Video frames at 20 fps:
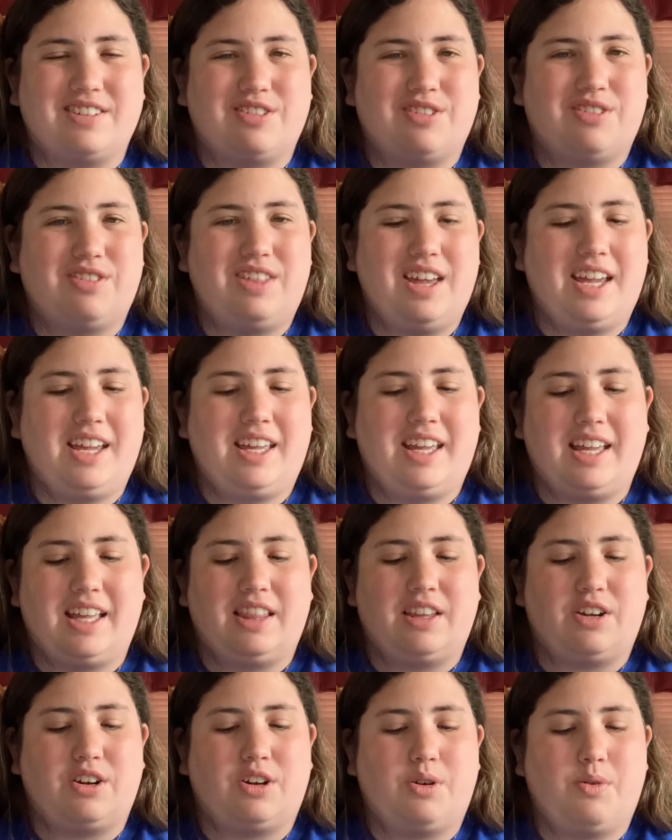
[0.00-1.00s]
They're
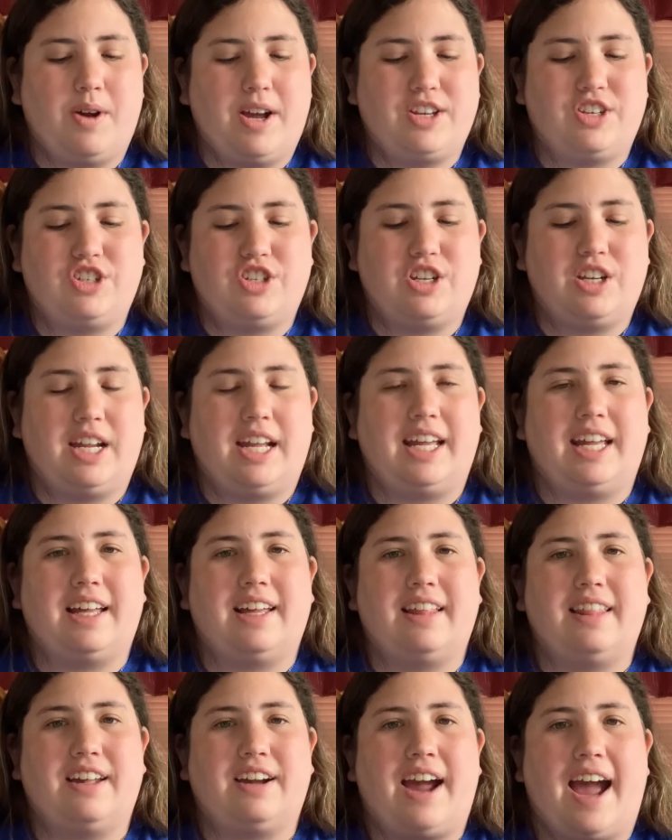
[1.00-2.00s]
thinking, they're questioning,
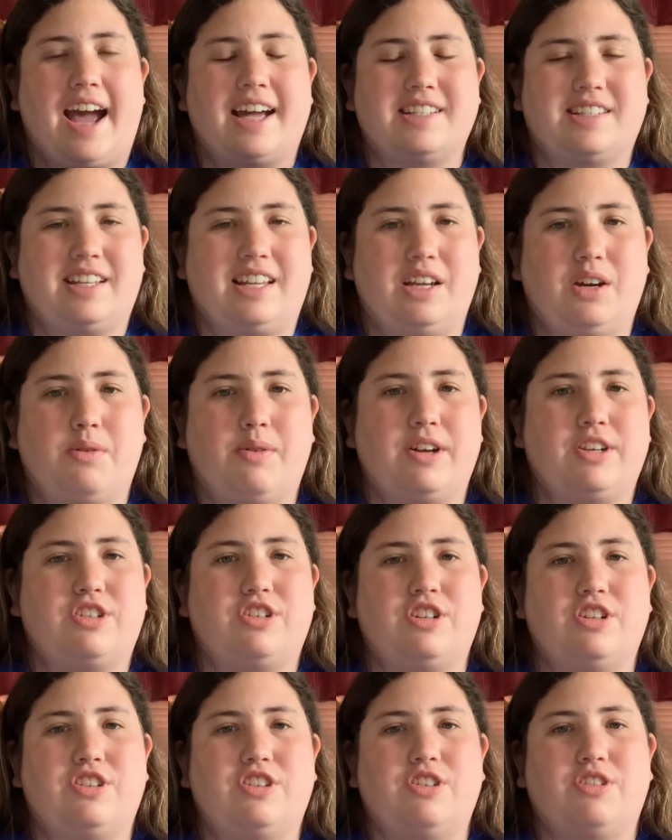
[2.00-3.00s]
they're asking
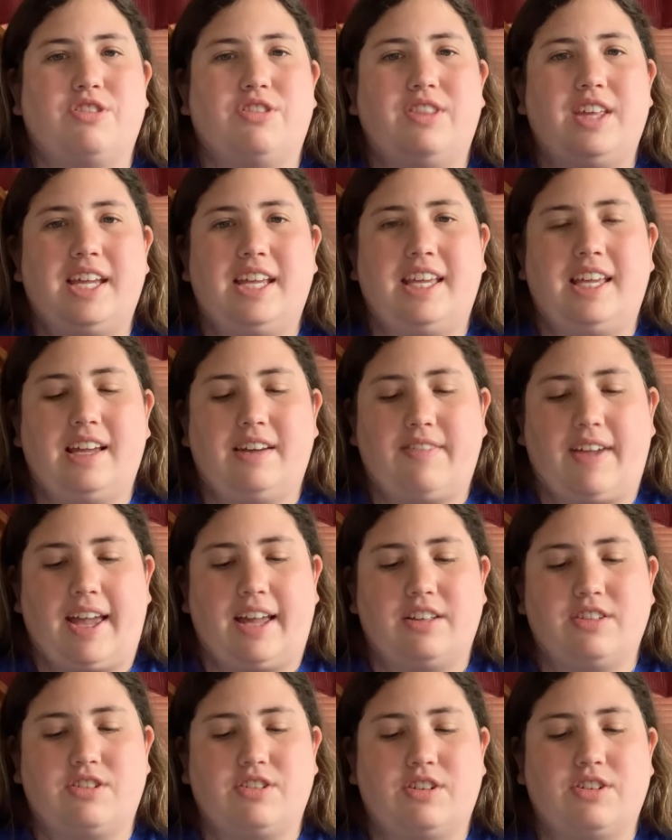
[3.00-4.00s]
questions, they're thinking of
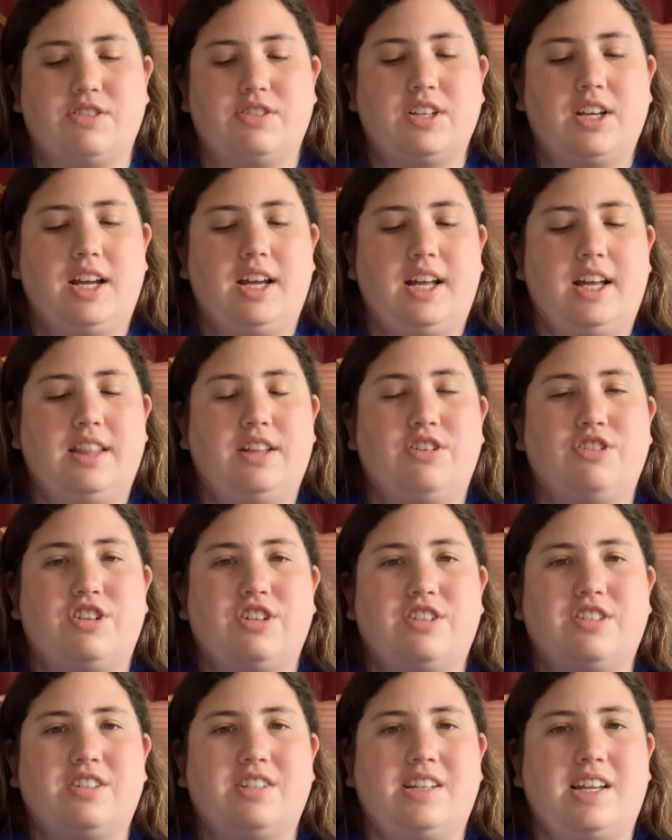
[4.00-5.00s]
answers, they're
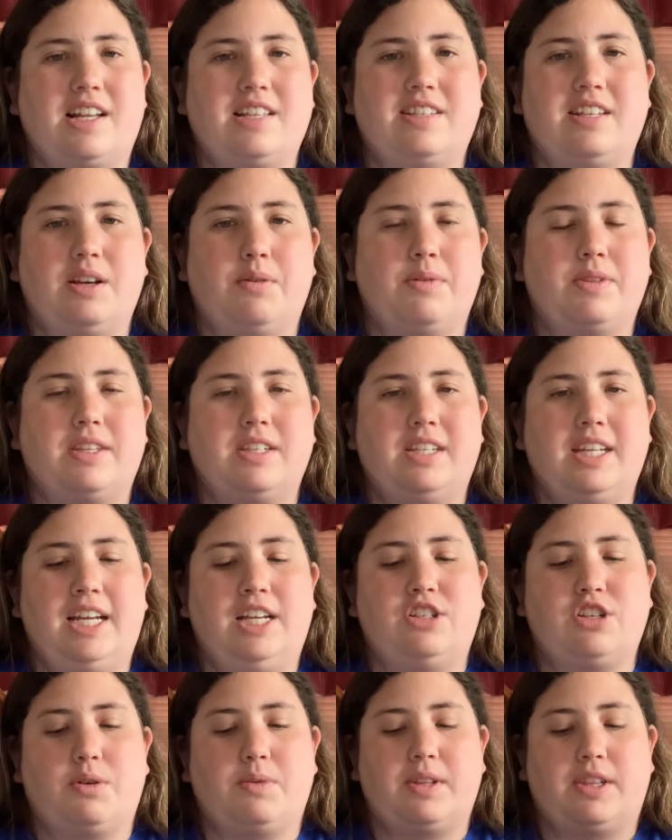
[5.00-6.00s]
discussing with the
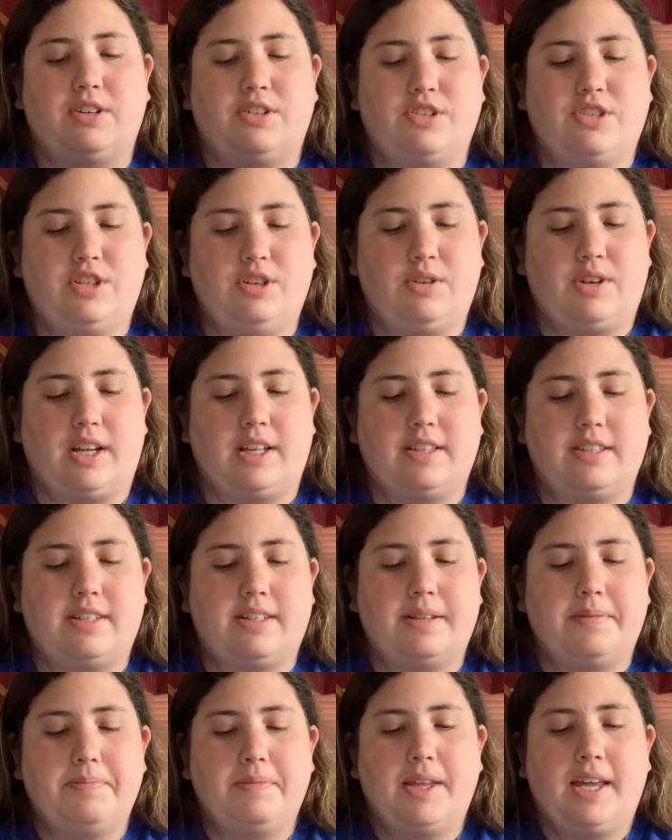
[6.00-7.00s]
teacher, with their students.